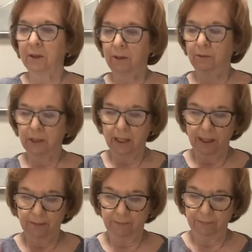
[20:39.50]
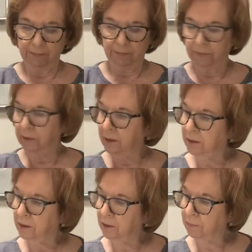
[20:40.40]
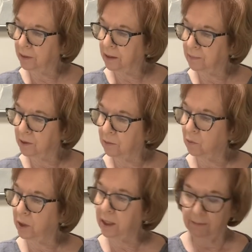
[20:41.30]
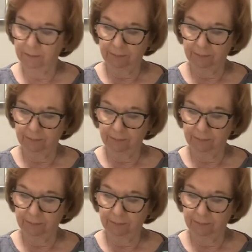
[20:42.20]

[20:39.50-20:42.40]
Okay, so I'll pick up some white.